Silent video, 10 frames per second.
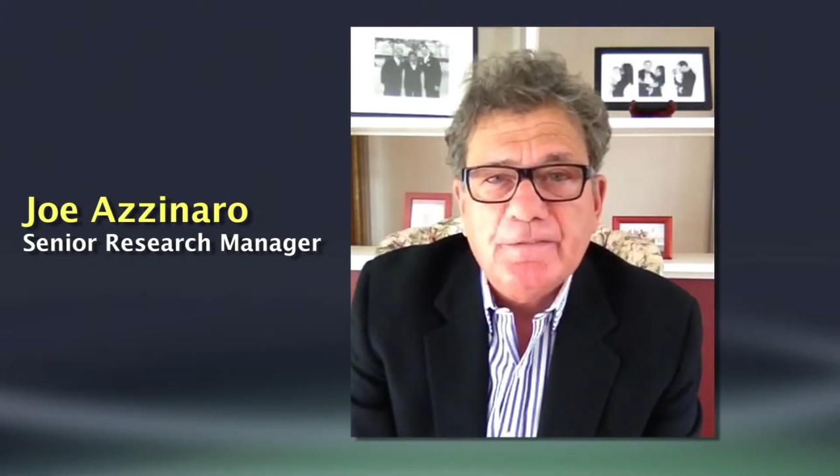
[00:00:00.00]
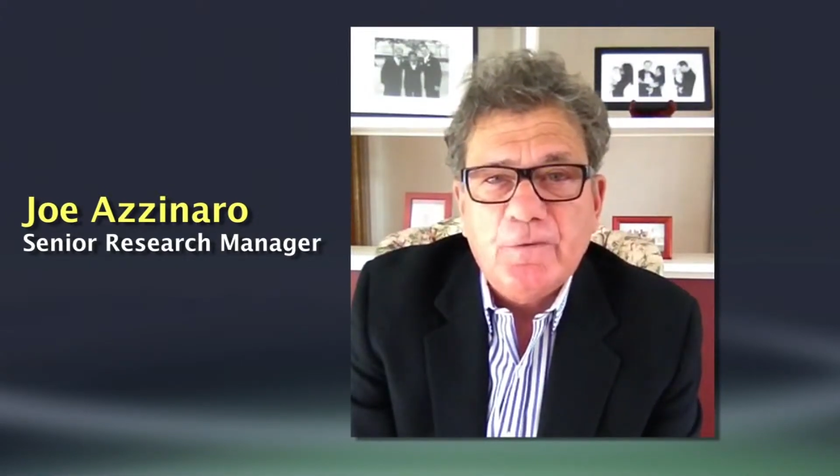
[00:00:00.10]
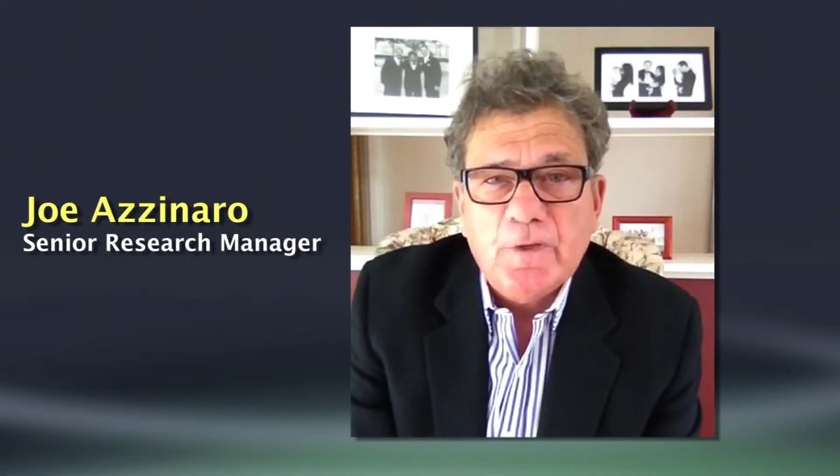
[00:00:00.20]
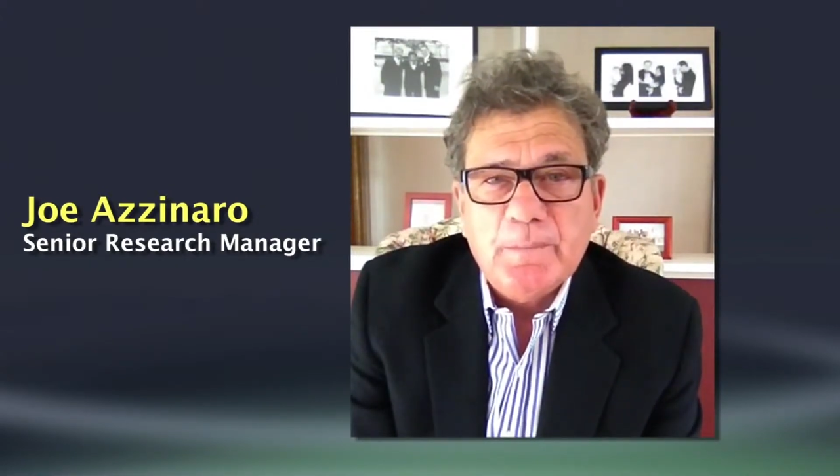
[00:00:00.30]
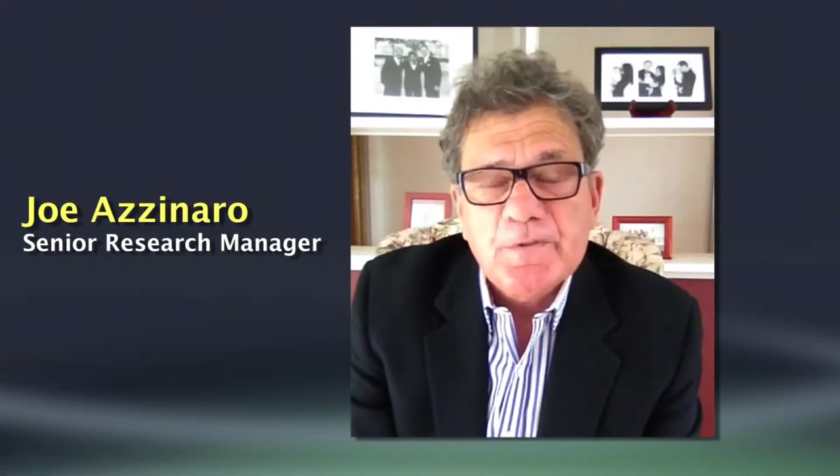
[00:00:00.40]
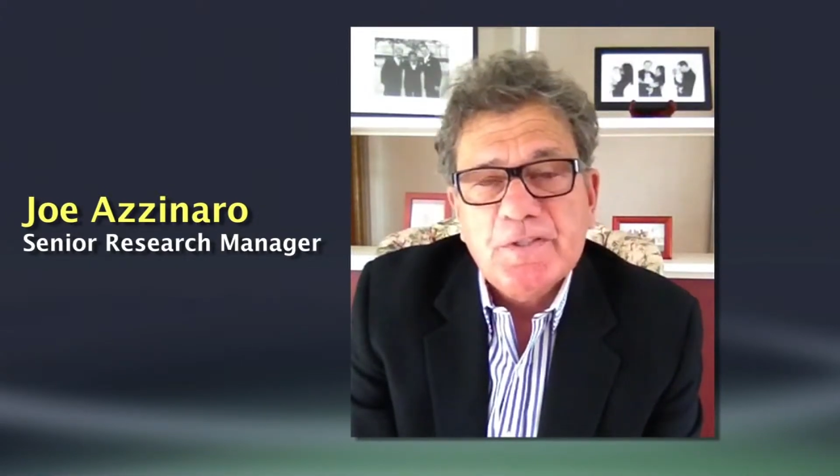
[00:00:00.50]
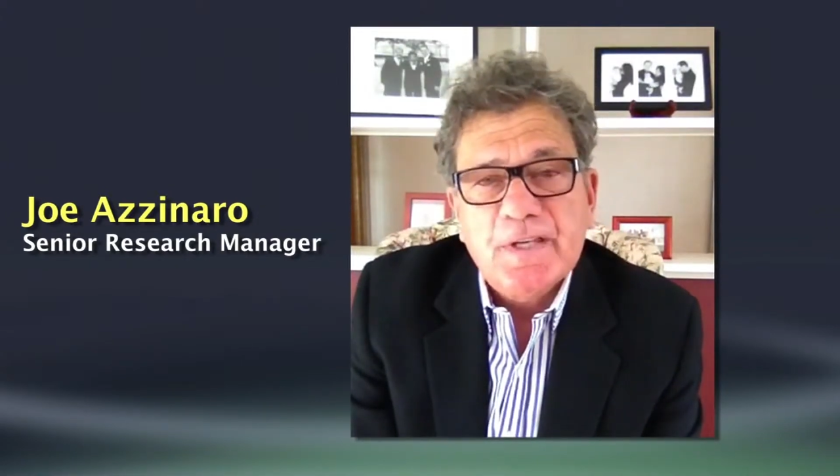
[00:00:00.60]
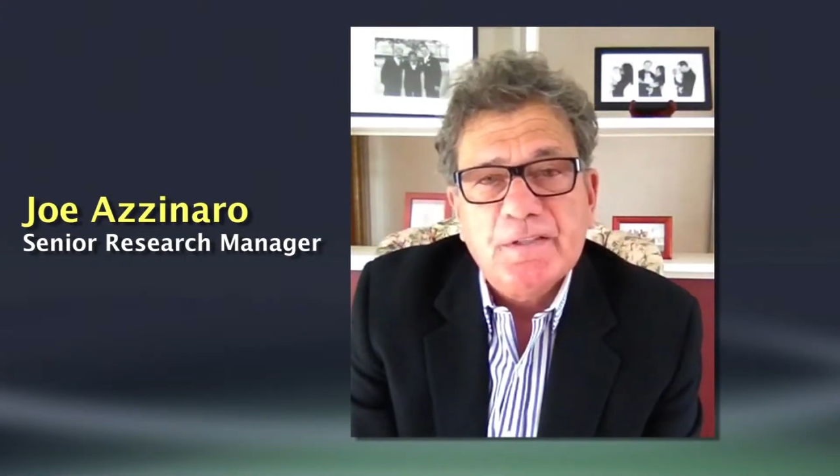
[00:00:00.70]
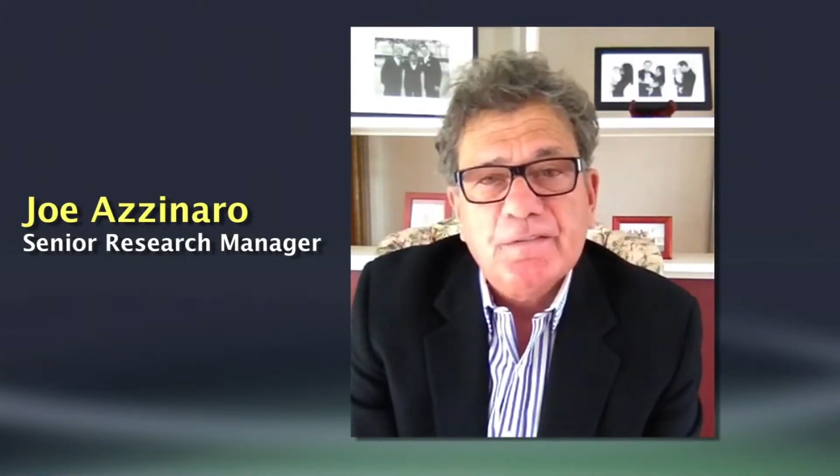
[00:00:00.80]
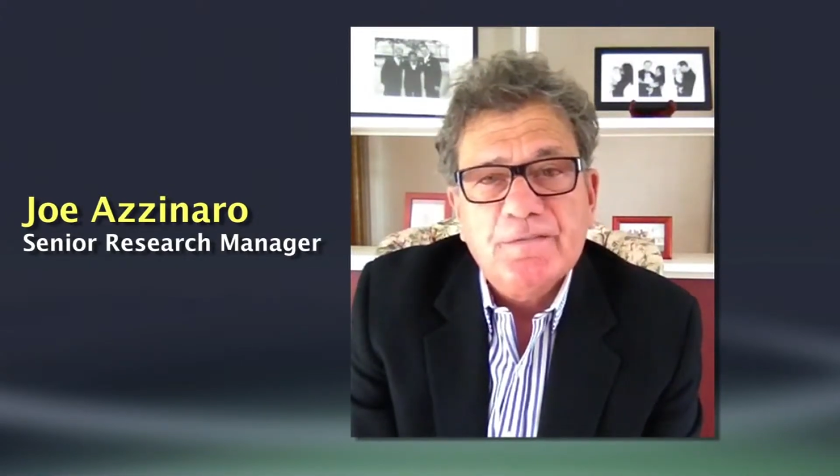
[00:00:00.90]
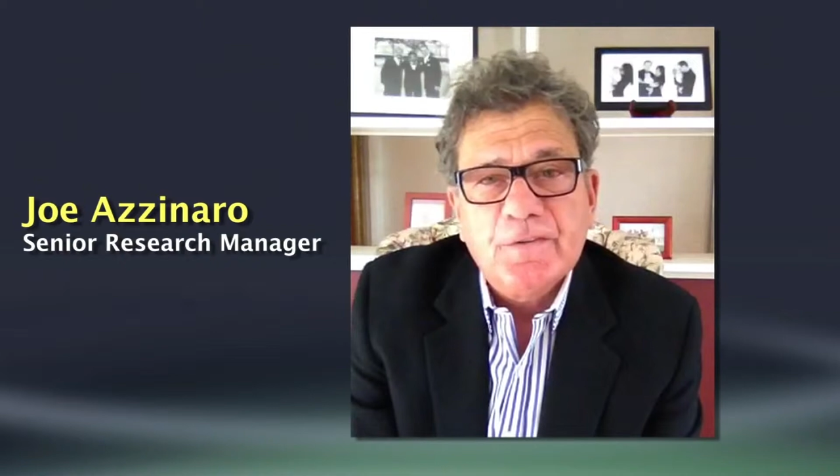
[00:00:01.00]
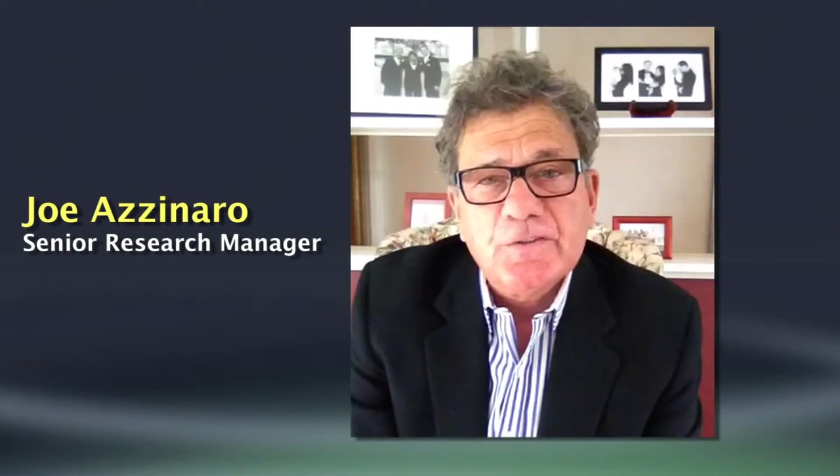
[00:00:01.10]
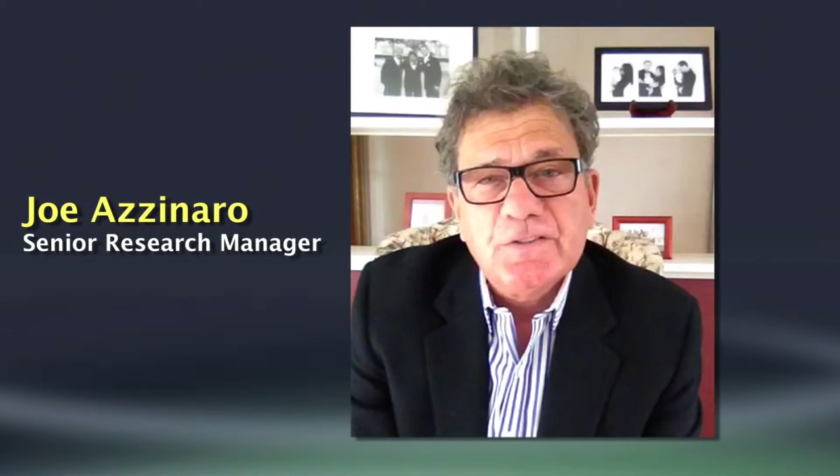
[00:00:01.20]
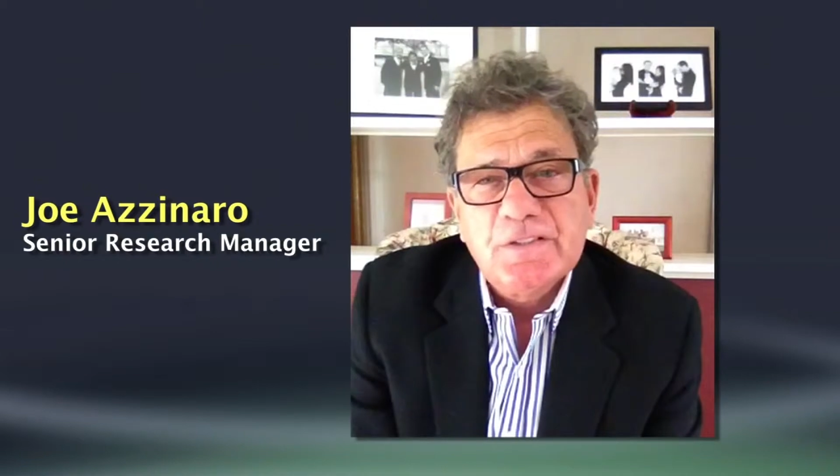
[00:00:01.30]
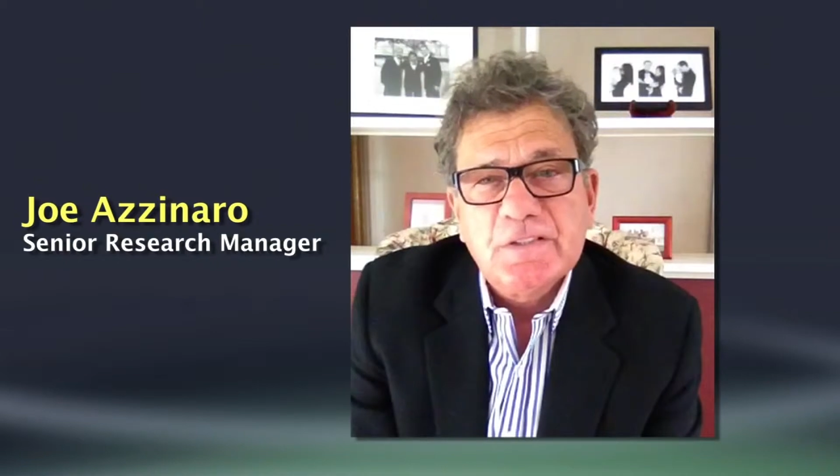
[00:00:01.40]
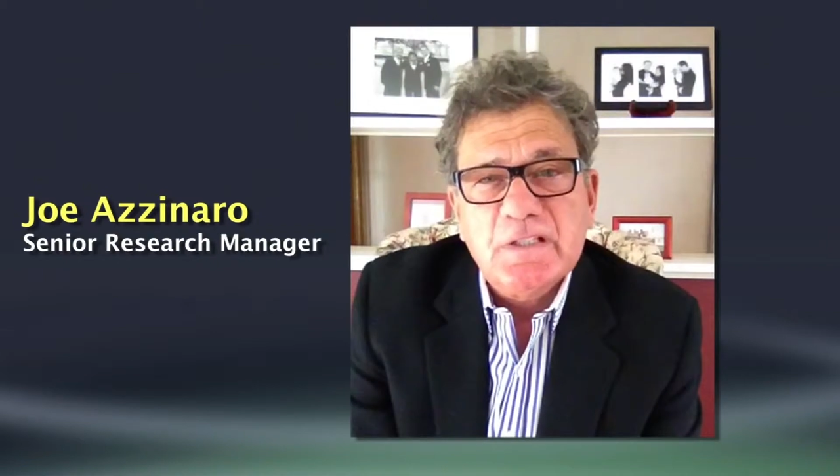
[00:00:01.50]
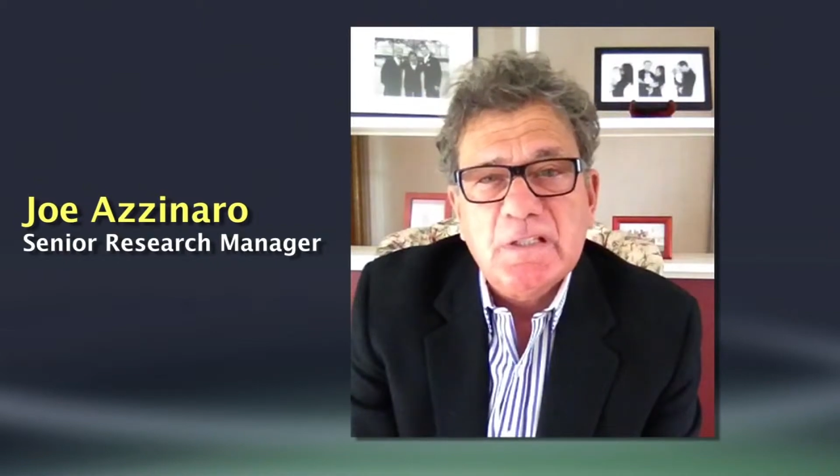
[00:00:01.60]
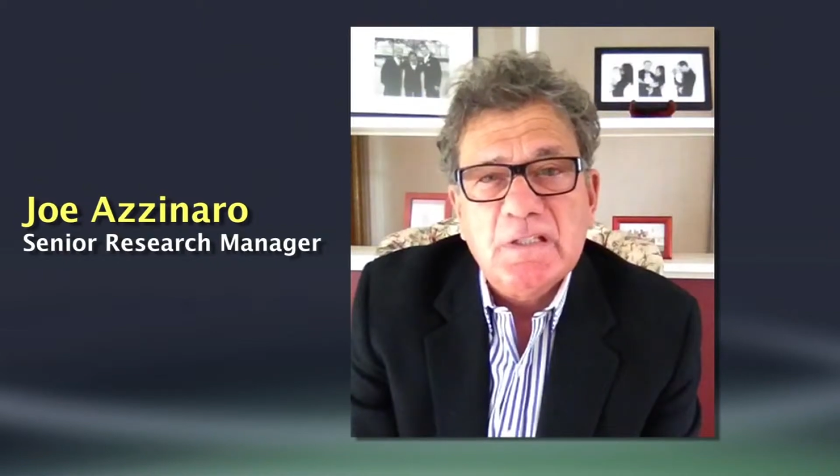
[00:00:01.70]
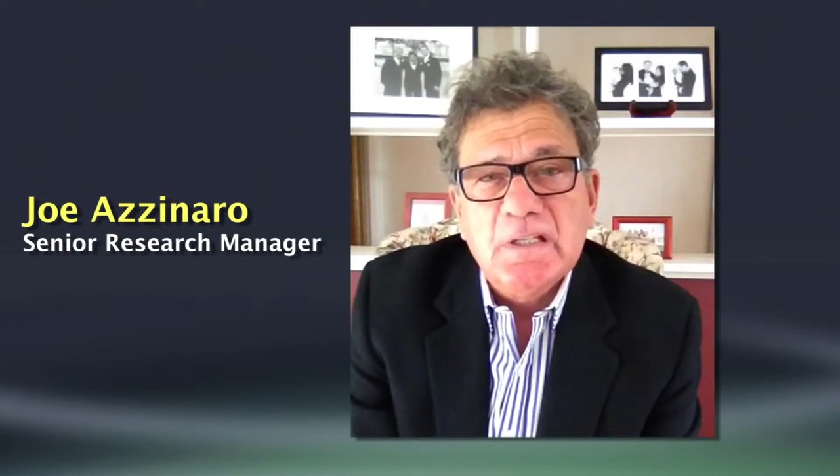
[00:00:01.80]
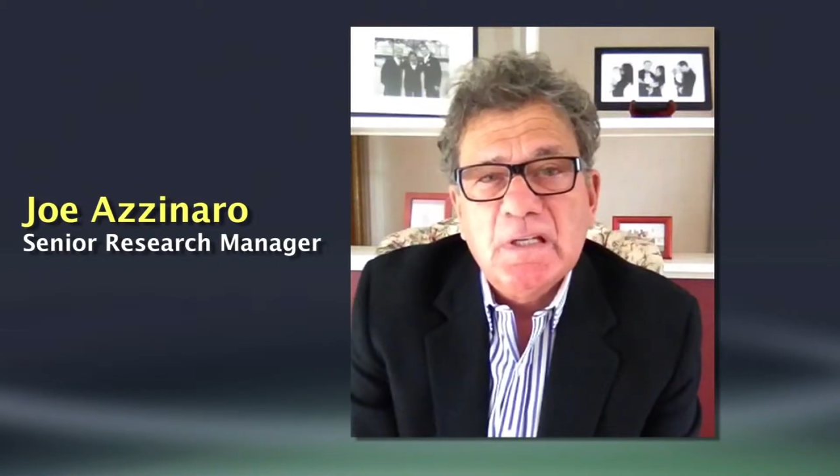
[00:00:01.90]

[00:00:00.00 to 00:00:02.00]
40% first see